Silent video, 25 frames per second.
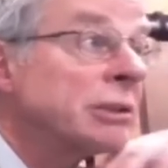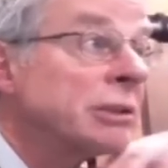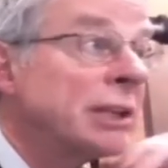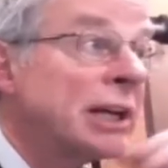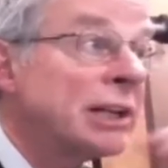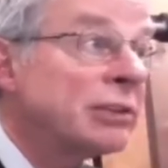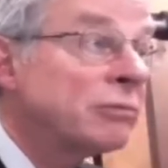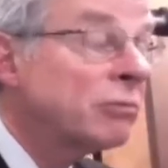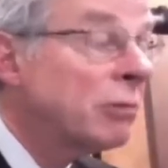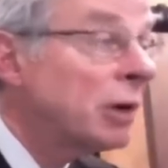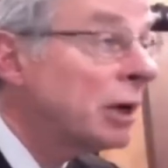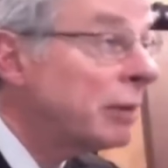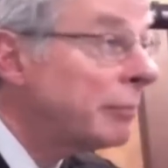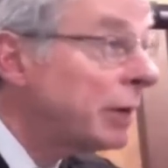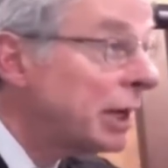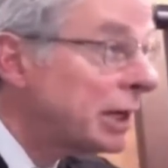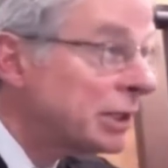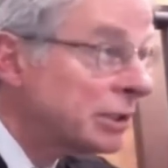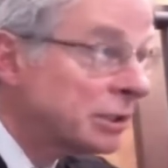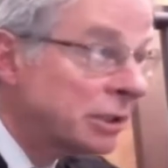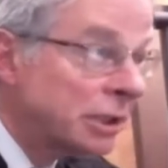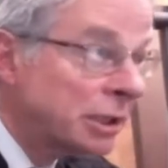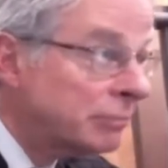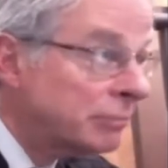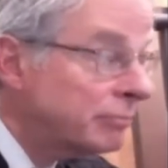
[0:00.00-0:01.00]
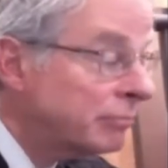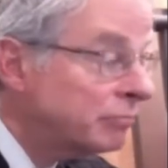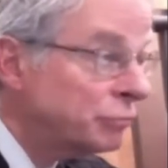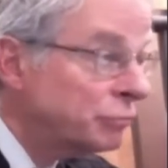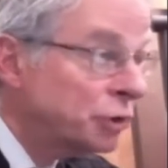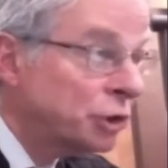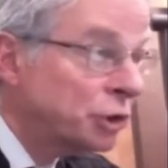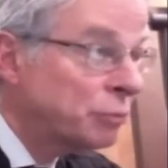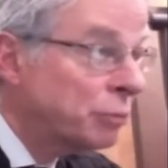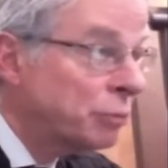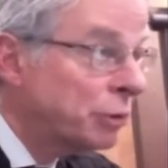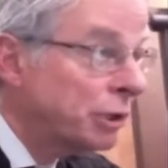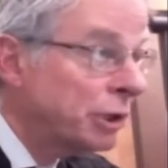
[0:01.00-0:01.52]
That's why I'm asking. I'm
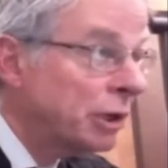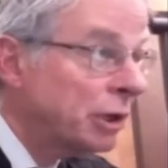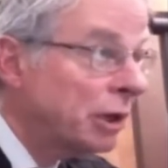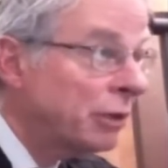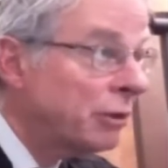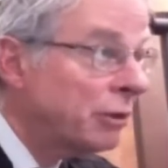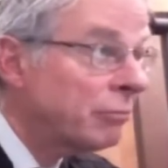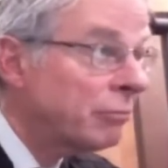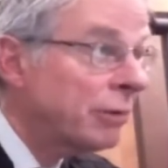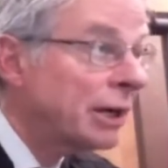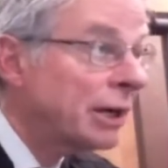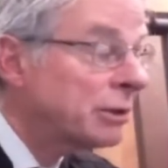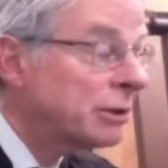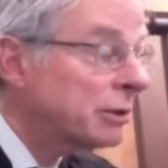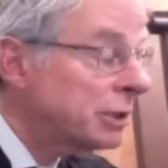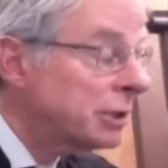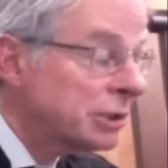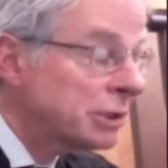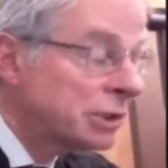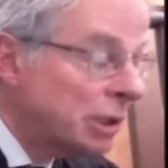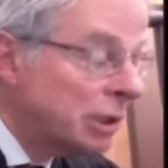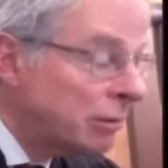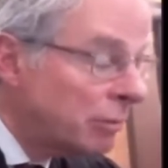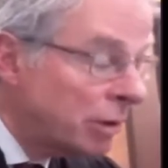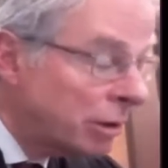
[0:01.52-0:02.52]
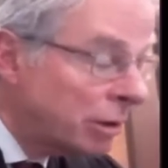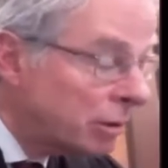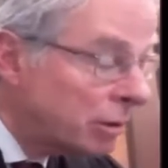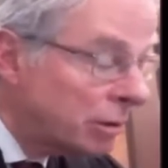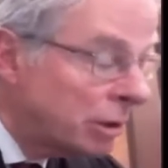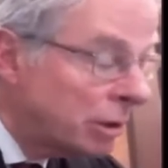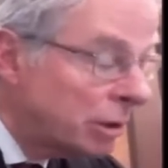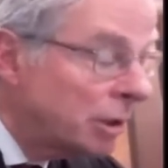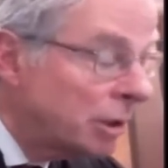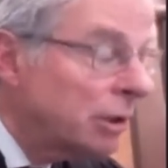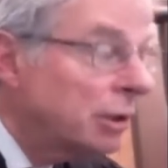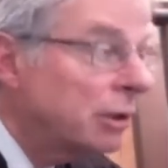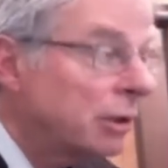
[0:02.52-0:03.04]
just putting on the record to say
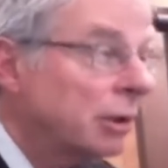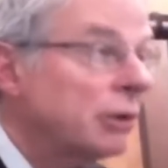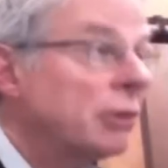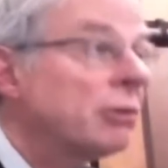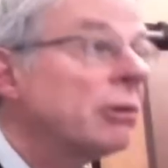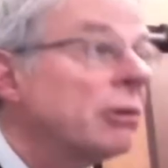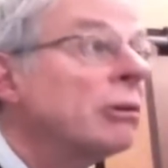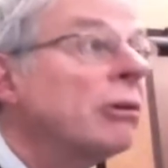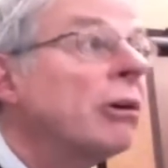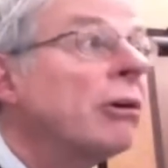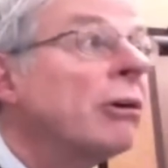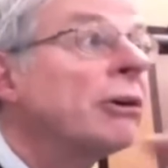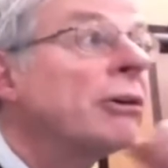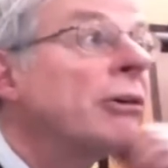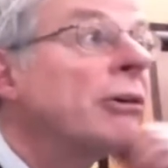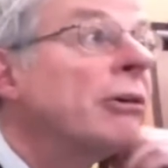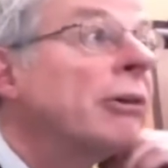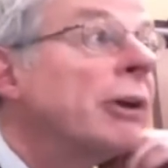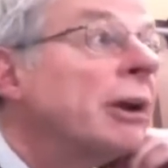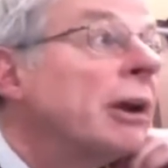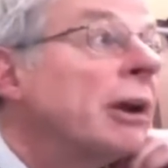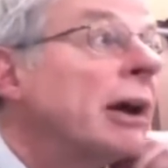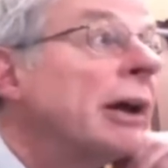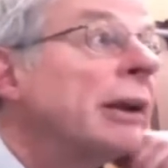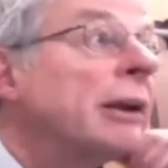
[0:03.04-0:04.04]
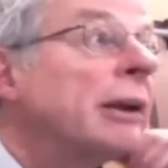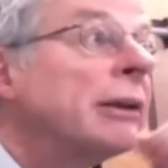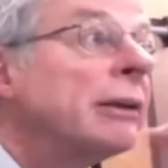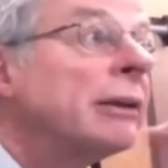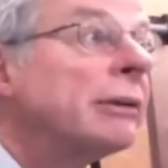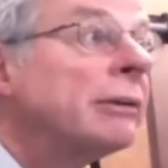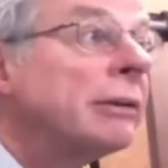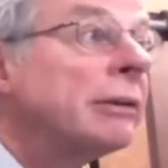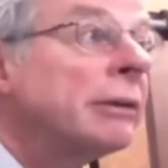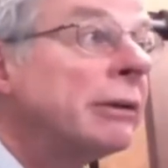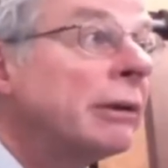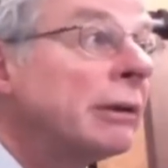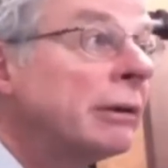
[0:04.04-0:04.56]
whether you're a lawyer or not.
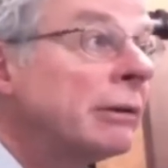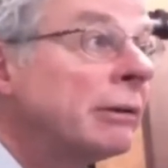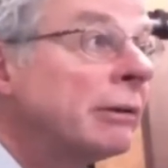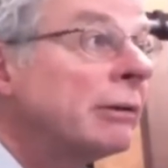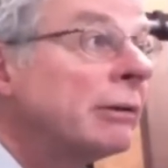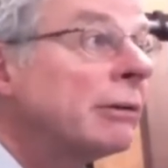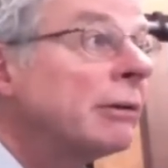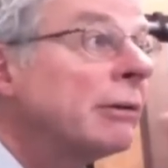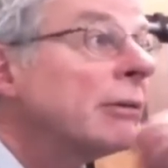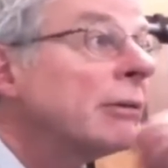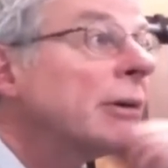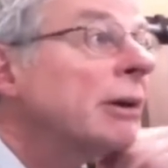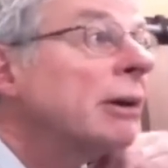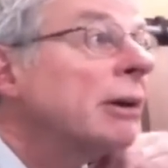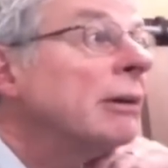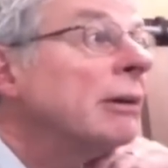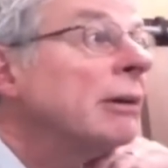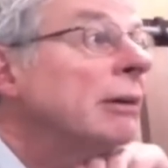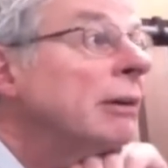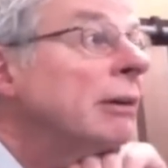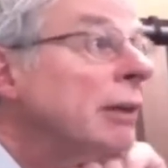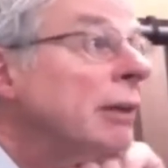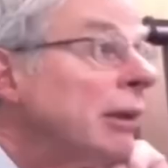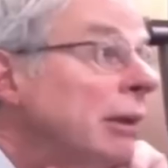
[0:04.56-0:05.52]
I understand that, Your okay. Honor.